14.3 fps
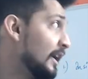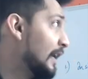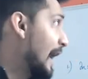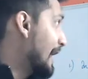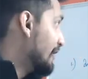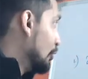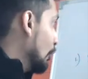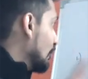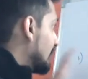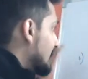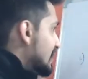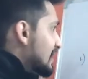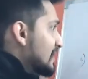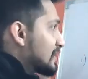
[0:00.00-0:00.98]
I know
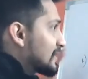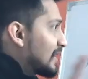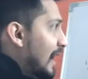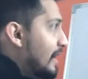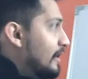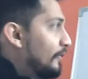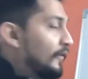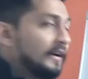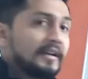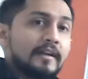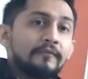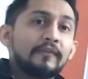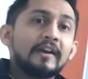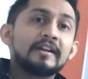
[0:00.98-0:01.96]
this is kind of a
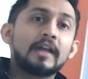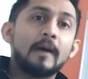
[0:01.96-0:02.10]
different